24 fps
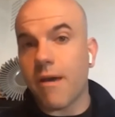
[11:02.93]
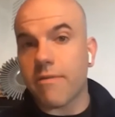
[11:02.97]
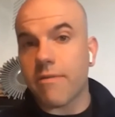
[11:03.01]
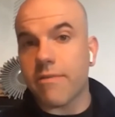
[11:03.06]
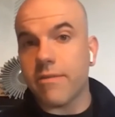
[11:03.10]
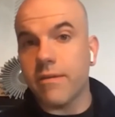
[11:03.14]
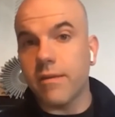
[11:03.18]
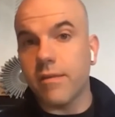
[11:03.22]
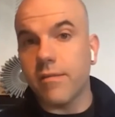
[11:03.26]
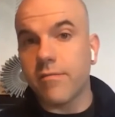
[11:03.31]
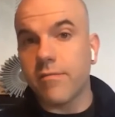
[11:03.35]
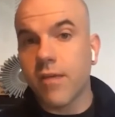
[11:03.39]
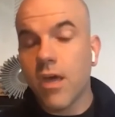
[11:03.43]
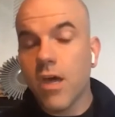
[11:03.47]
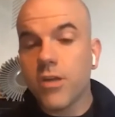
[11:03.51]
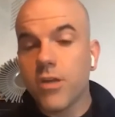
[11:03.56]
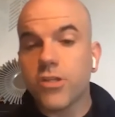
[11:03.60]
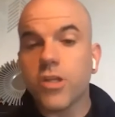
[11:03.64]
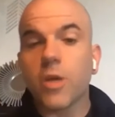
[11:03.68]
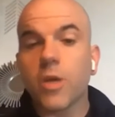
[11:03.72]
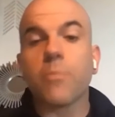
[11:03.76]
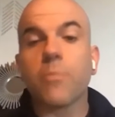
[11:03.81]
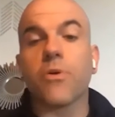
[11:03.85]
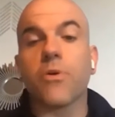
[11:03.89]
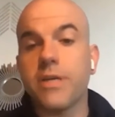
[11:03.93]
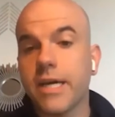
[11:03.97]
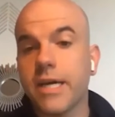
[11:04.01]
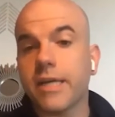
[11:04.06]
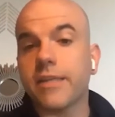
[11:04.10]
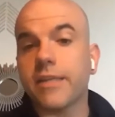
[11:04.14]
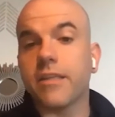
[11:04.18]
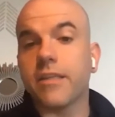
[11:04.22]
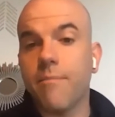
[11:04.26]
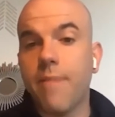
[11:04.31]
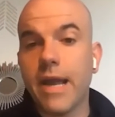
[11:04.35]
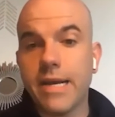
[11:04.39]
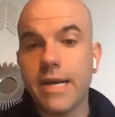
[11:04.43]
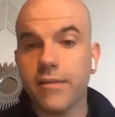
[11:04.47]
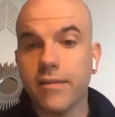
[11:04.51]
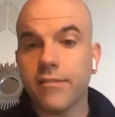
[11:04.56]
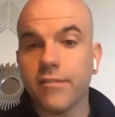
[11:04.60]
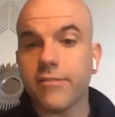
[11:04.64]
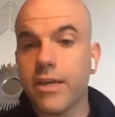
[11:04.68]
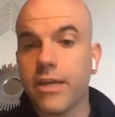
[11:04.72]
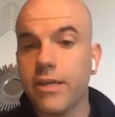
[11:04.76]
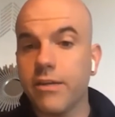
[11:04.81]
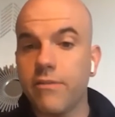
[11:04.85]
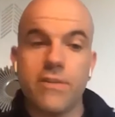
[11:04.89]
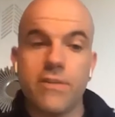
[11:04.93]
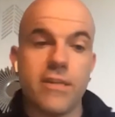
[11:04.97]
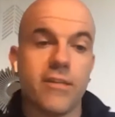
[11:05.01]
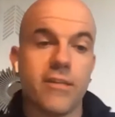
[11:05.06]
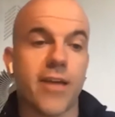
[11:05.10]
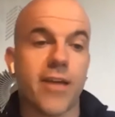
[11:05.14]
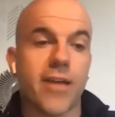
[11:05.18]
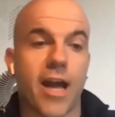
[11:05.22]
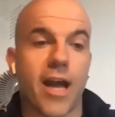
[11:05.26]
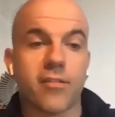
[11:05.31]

methods to predict the binding site of these